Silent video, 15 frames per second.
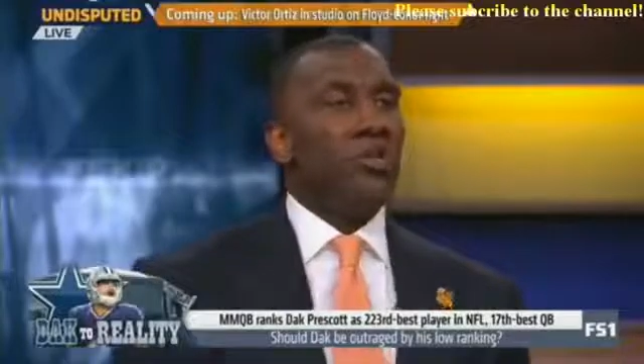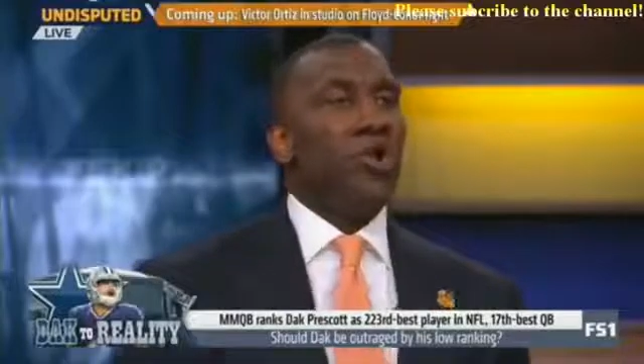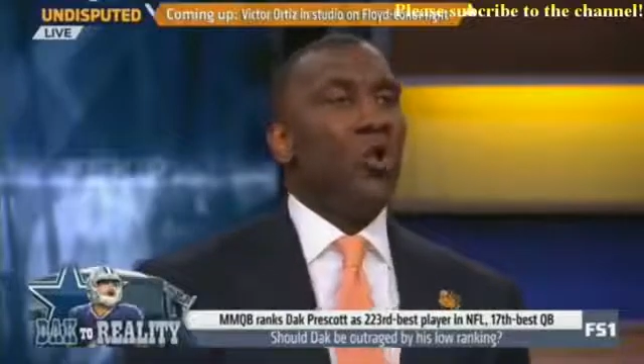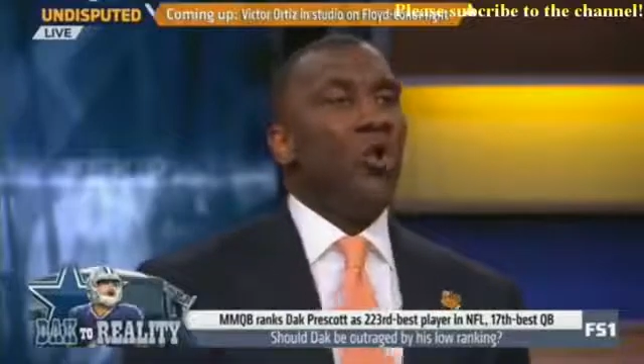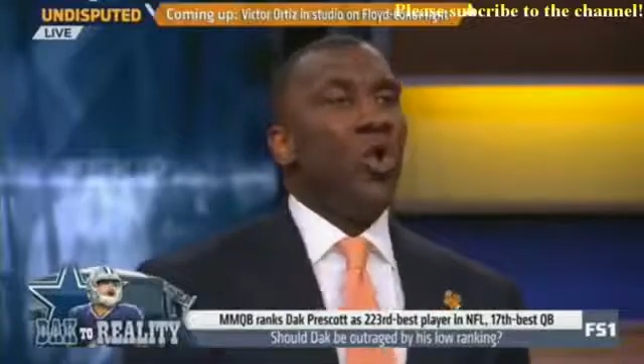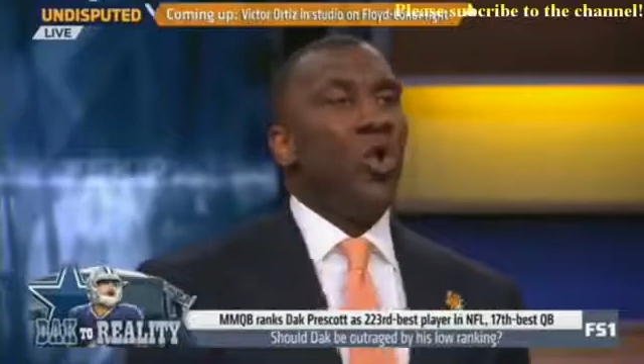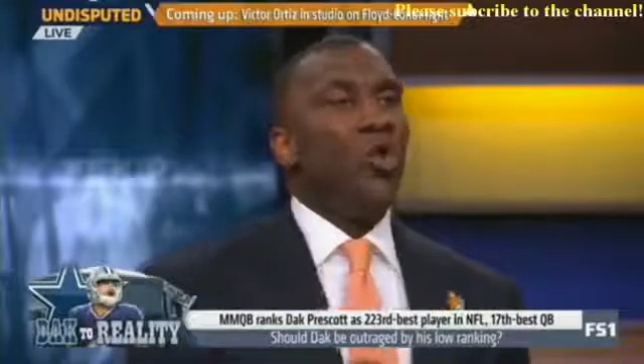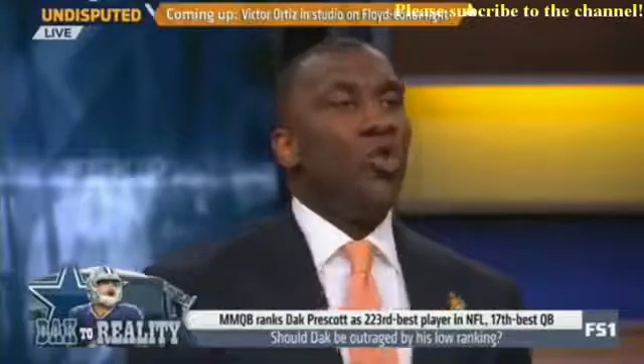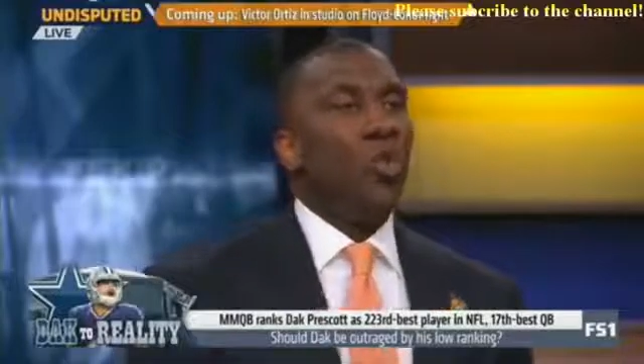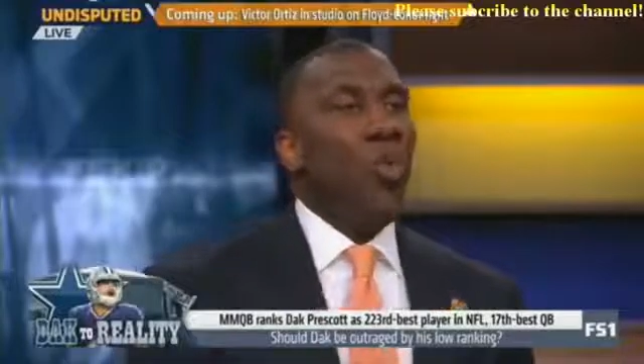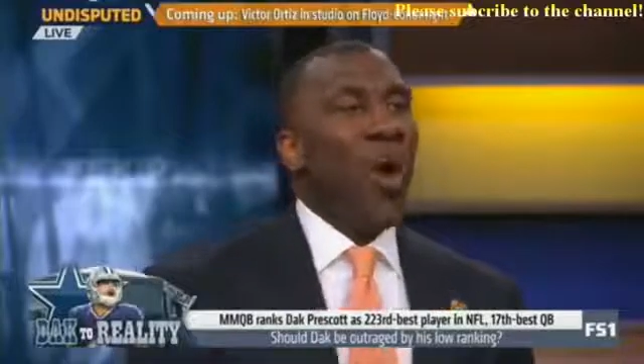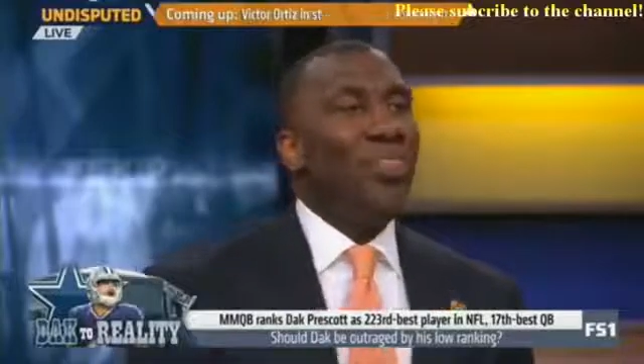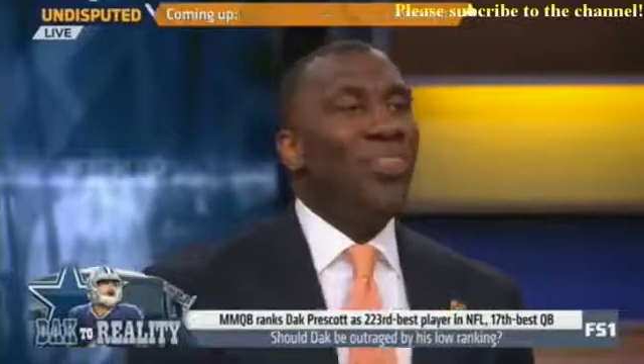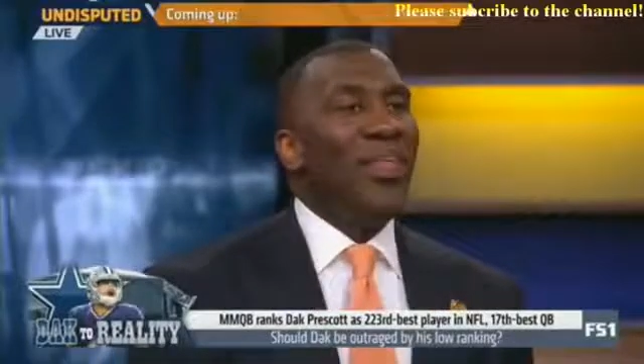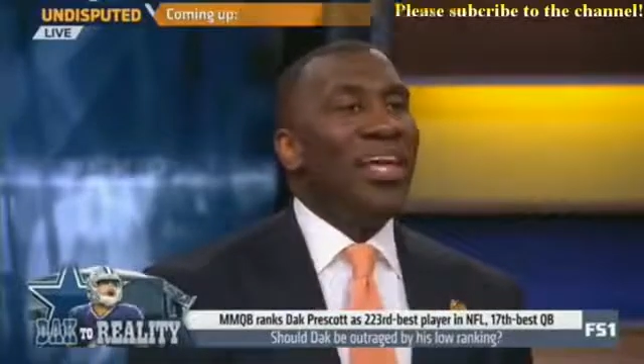So
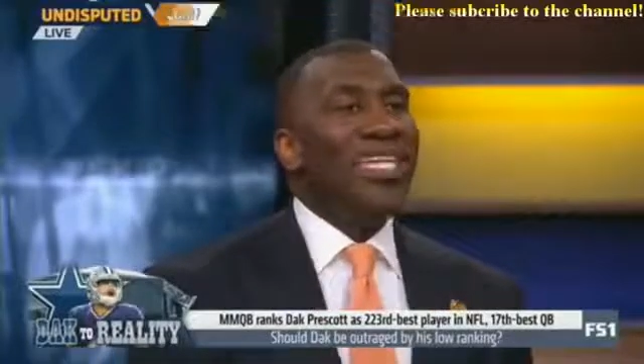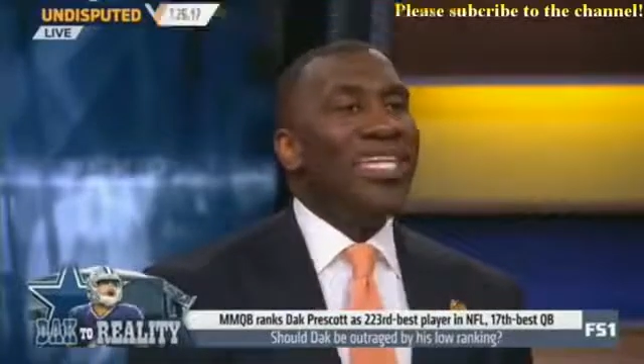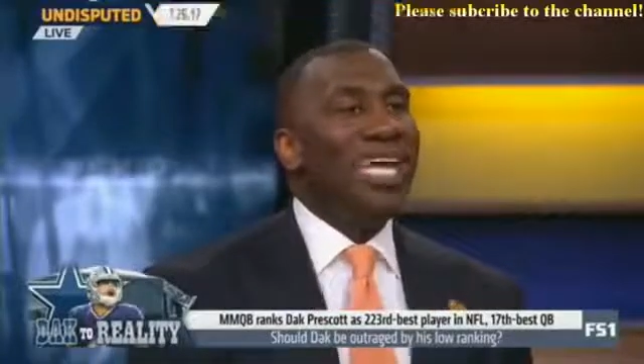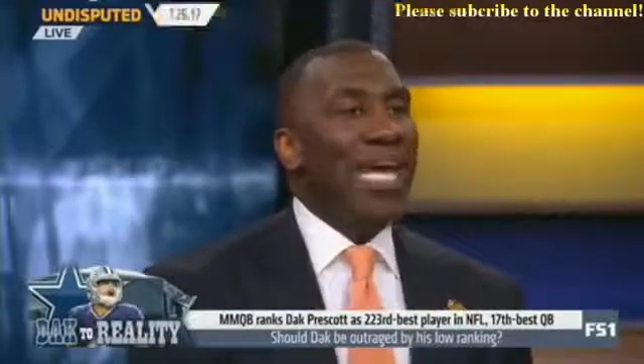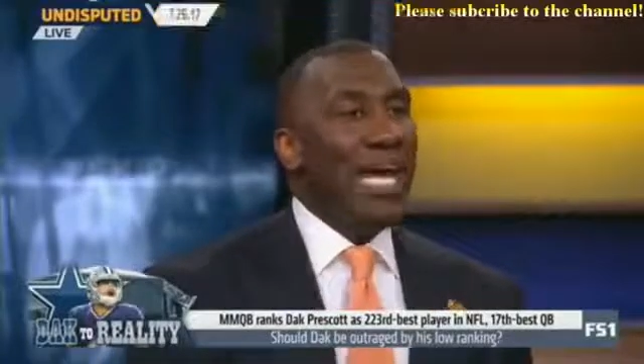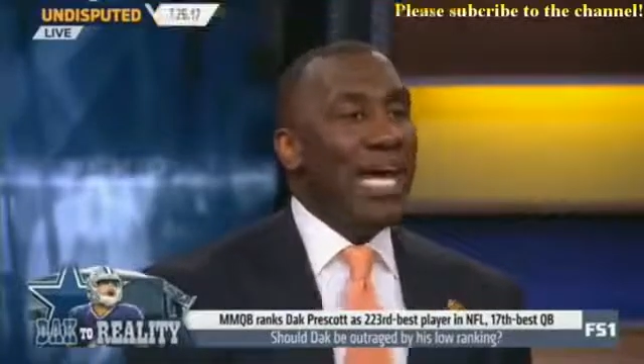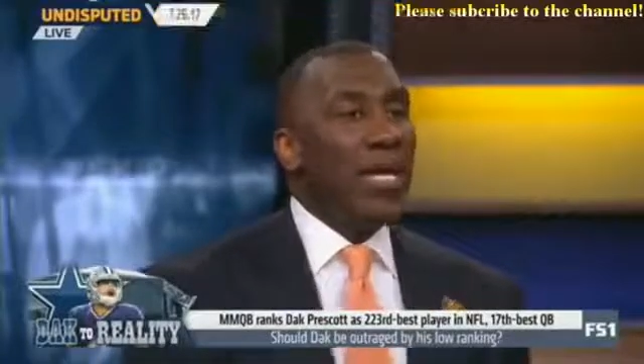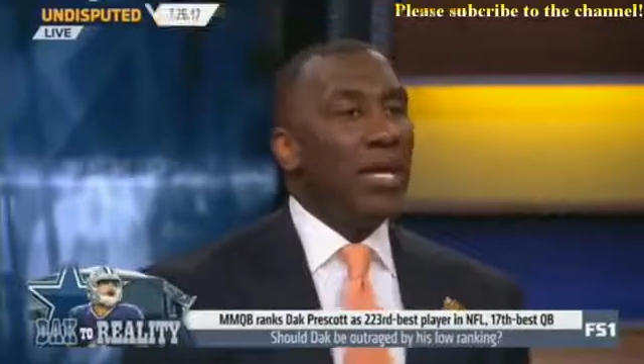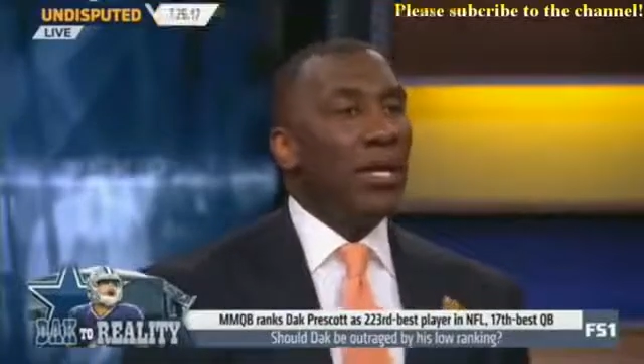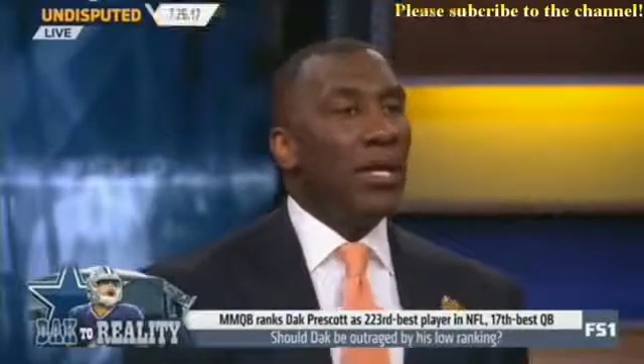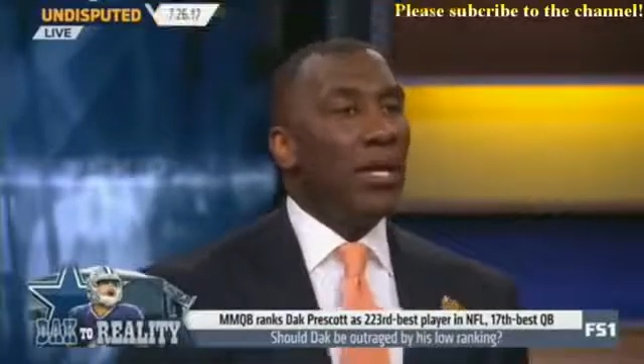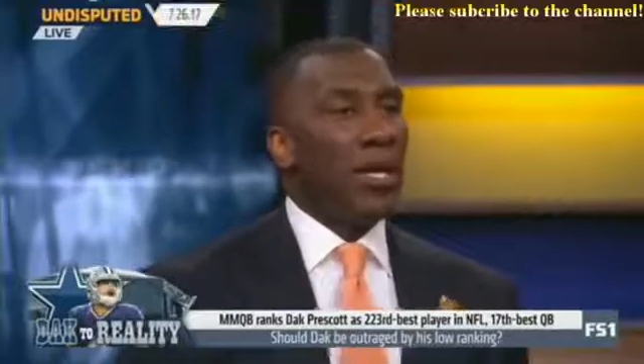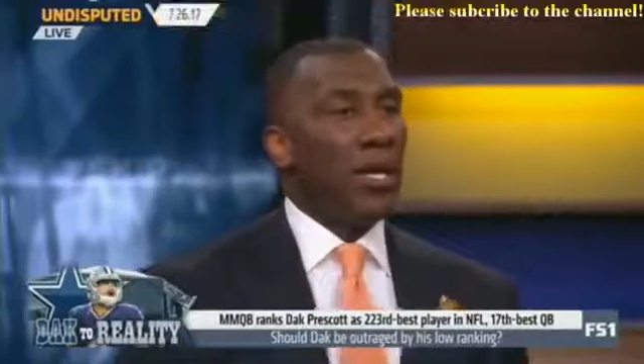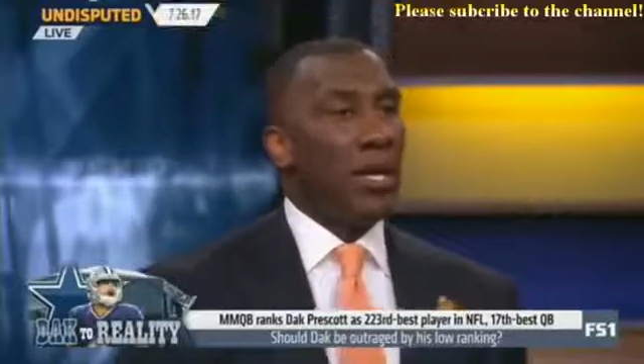what they did...